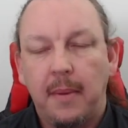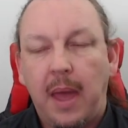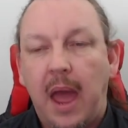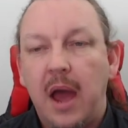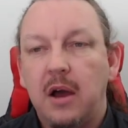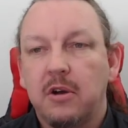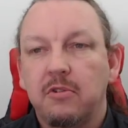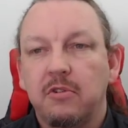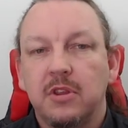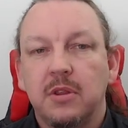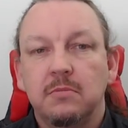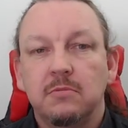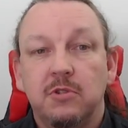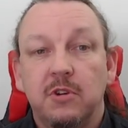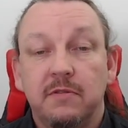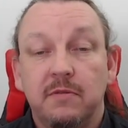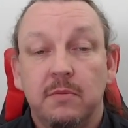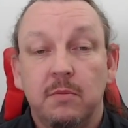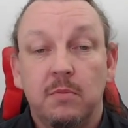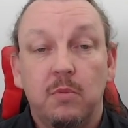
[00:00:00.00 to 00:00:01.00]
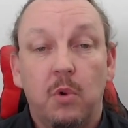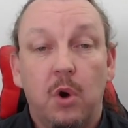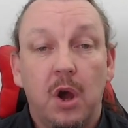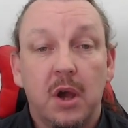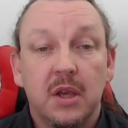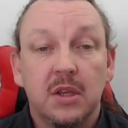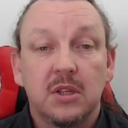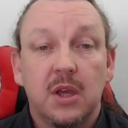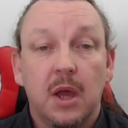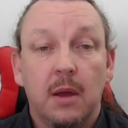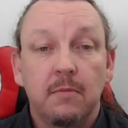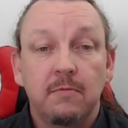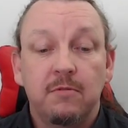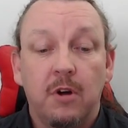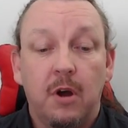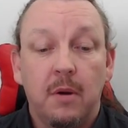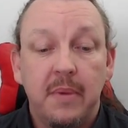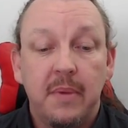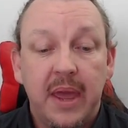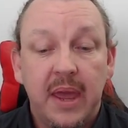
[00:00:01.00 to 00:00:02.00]
algorithm-driven work has come
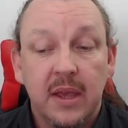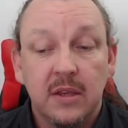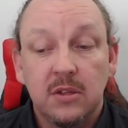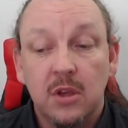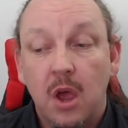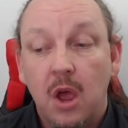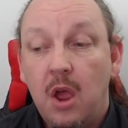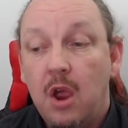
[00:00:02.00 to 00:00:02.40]
from, is